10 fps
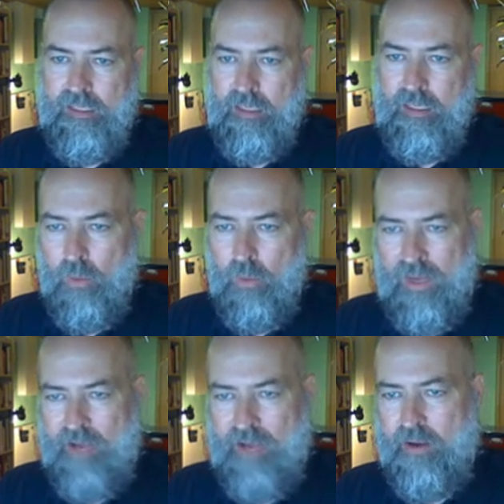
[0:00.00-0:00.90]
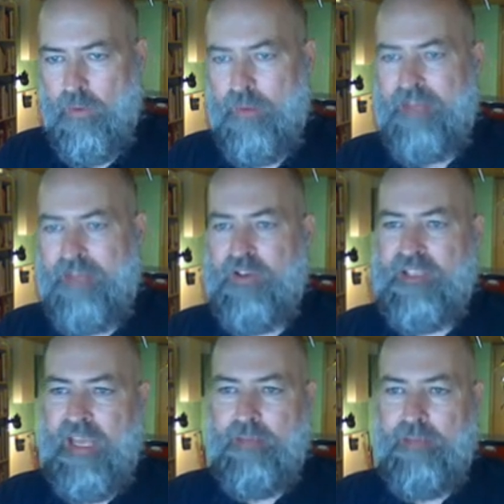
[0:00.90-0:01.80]
One area where metrics
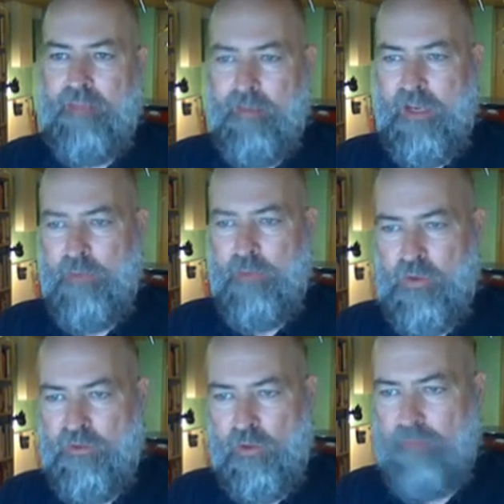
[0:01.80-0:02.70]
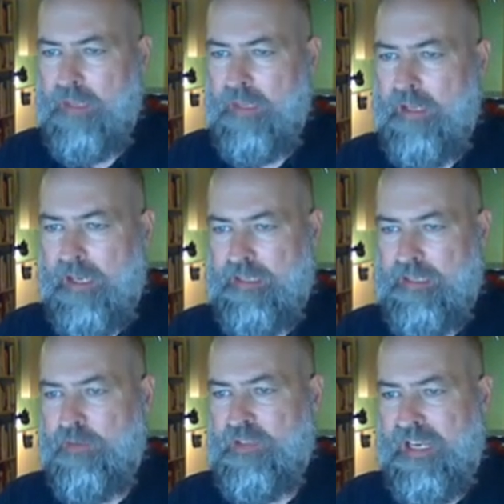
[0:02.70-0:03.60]
can become useful is if you
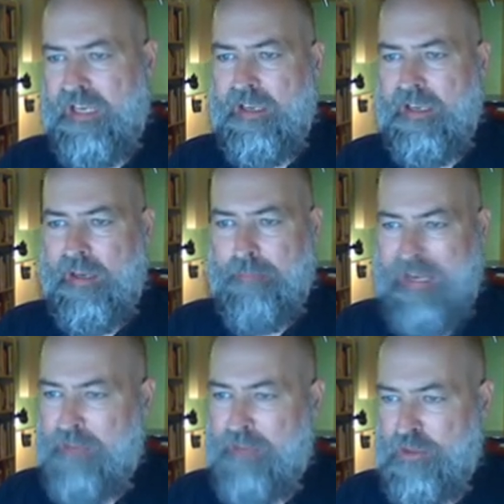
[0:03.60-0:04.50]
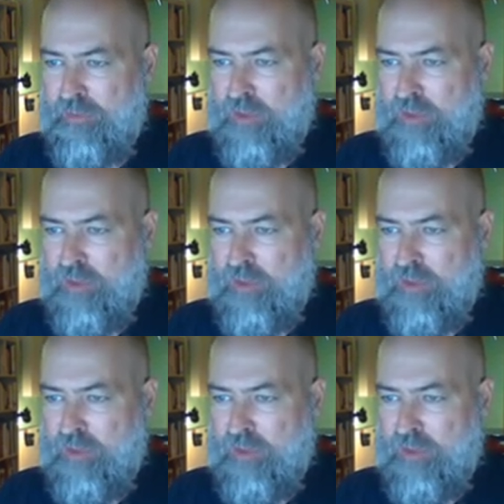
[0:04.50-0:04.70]
take many measurements over